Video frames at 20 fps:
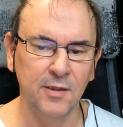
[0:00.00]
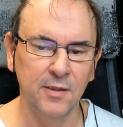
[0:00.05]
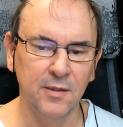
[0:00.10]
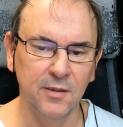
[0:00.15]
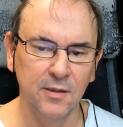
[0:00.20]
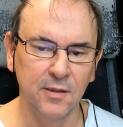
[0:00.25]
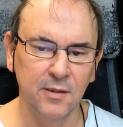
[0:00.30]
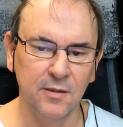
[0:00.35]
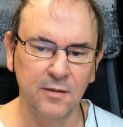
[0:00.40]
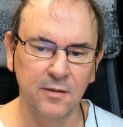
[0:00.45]

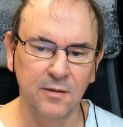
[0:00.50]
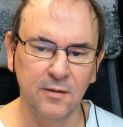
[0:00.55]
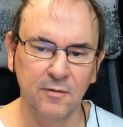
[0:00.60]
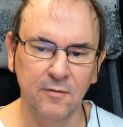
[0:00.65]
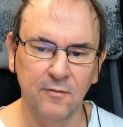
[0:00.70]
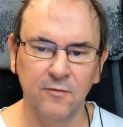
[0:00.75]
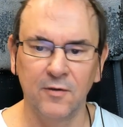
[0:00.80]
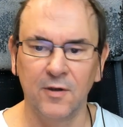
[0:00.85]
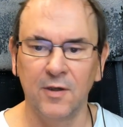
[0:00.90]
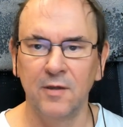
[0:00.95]
meg
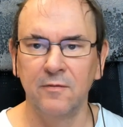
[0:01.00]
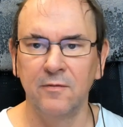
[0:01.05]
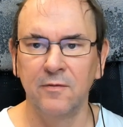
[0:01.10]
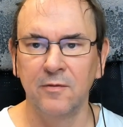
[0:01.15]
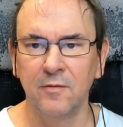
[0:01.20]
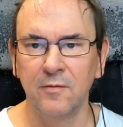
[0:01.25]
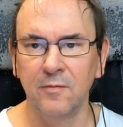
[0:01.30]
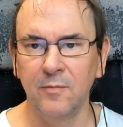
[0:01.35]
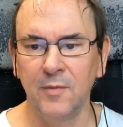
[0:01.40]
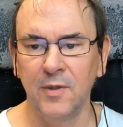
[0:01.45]
and
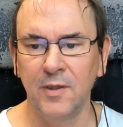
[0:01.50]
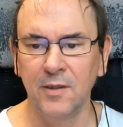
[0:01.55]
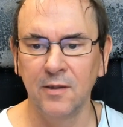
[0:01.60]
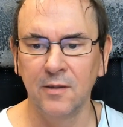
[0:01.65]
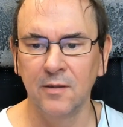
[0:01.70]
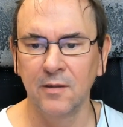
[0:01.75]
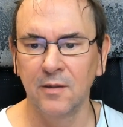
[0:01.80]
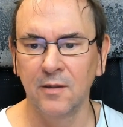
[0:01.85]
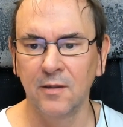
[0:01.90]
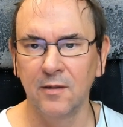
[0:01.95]
5
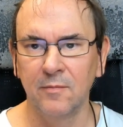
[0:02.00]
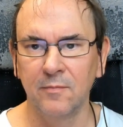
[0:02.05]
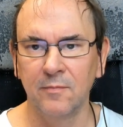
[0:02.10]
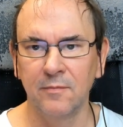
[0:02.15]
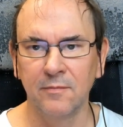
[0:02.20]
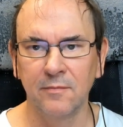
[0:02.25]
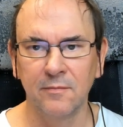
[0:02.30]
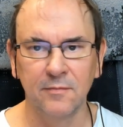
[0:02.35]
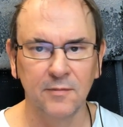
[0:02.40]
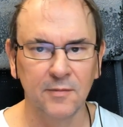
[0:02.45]
meg
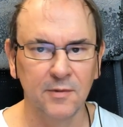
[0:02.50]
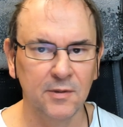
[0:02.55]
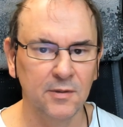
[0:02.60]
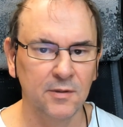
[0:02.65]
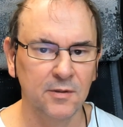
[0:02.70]
um,